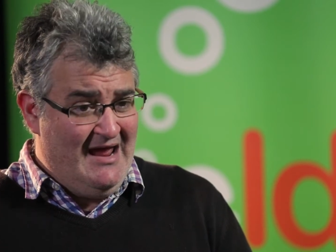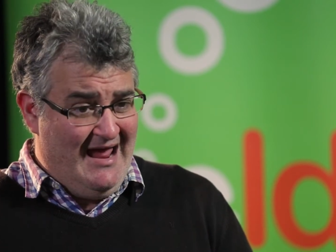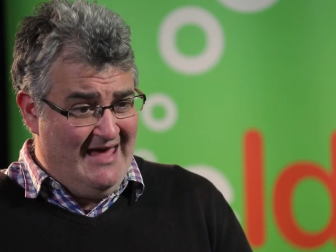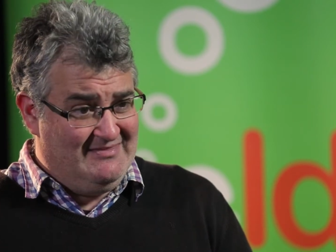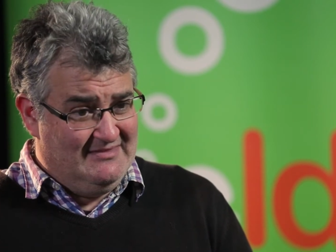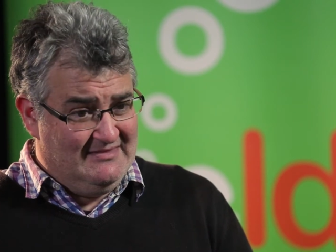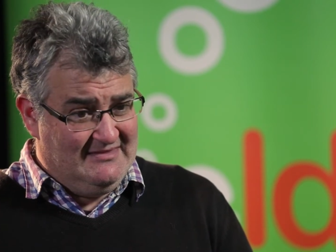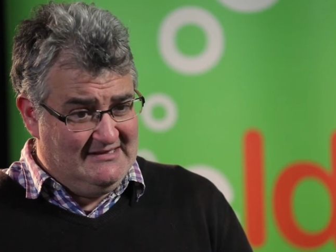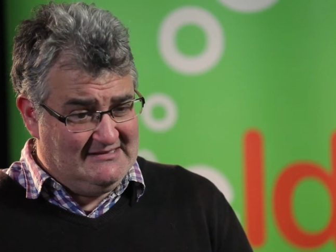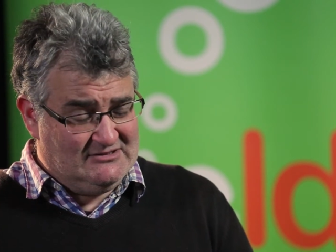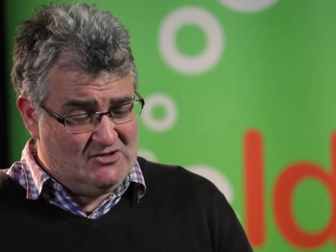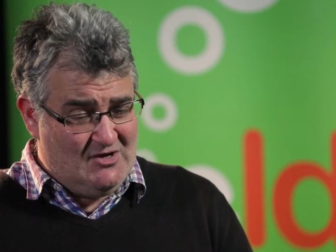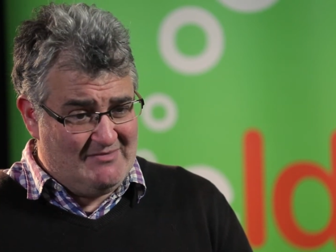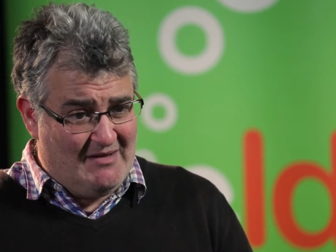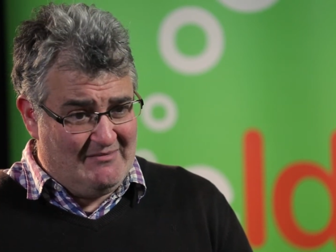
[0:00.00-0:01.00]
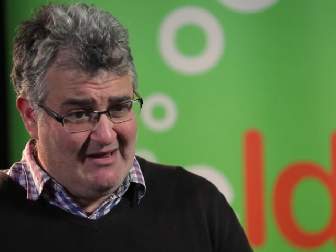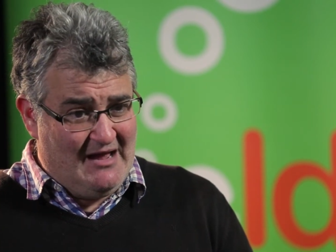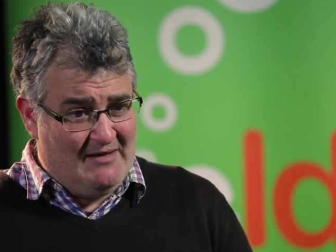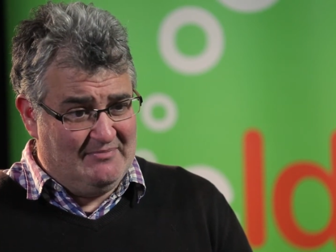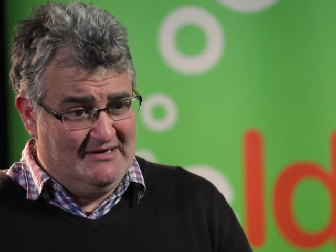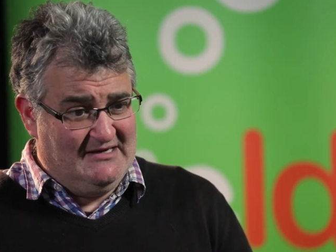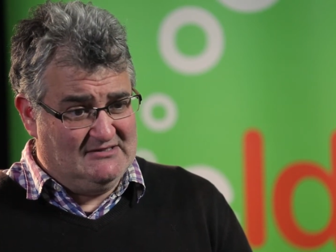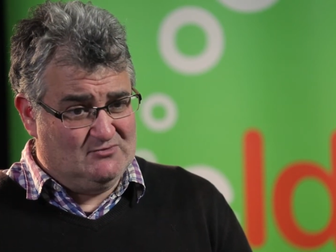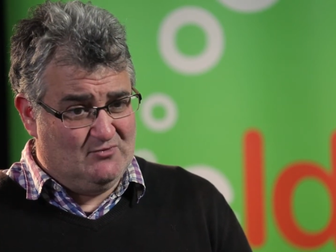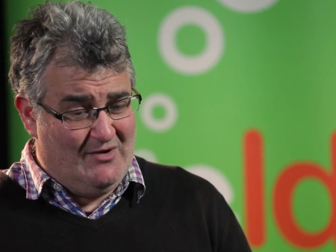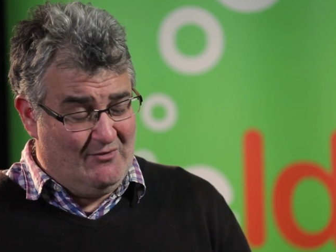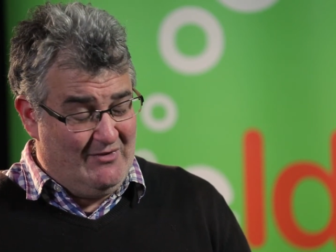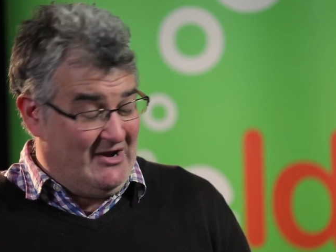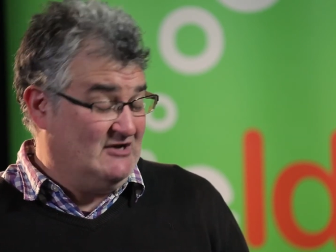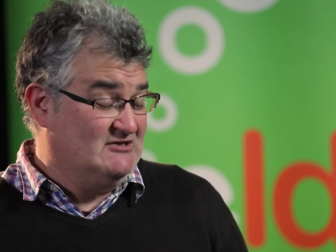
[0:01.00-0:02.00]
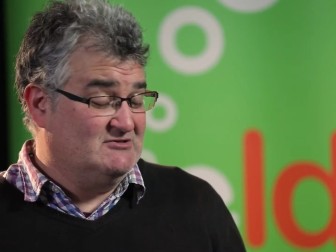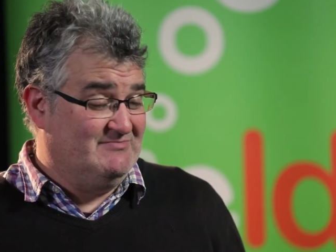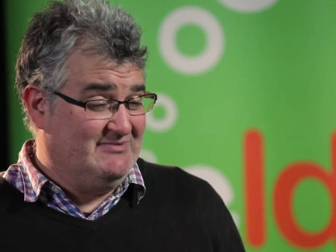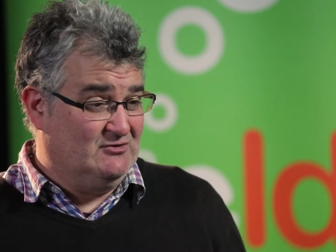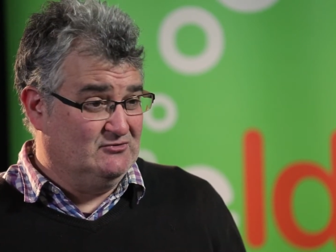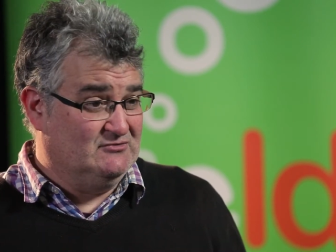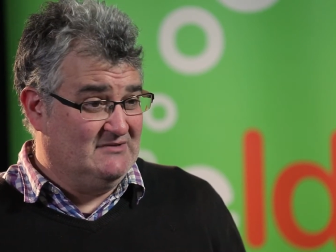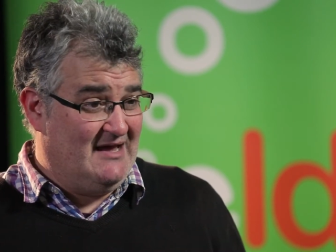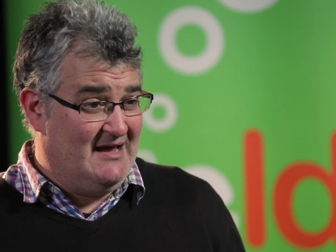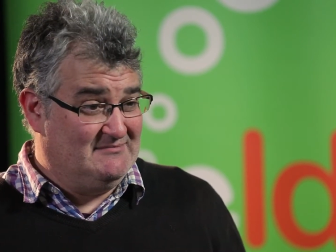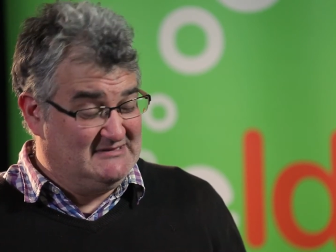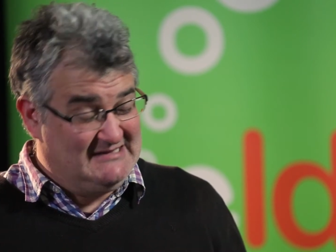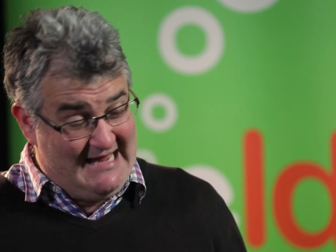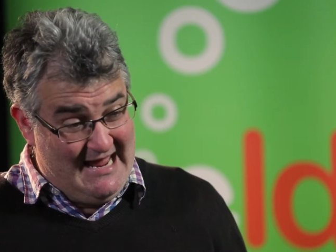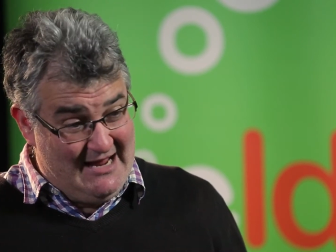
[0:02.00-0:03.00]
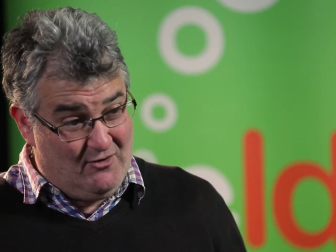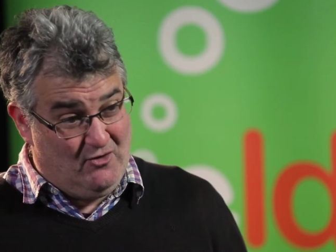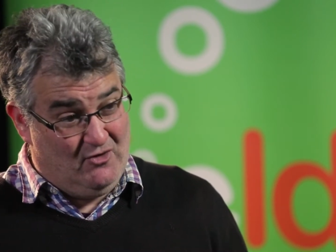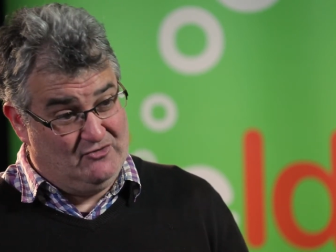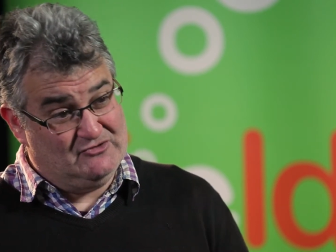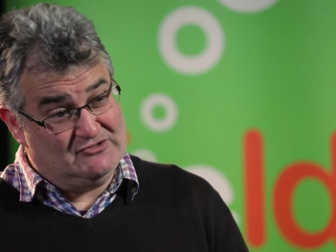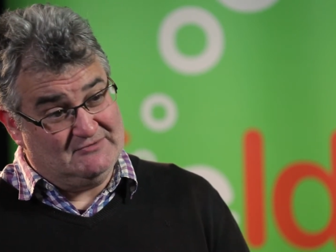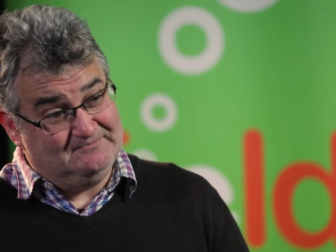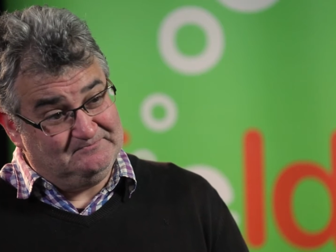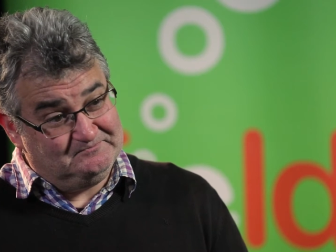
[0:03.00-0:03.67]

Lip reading: And this term coming up is we're going to build scarecrows.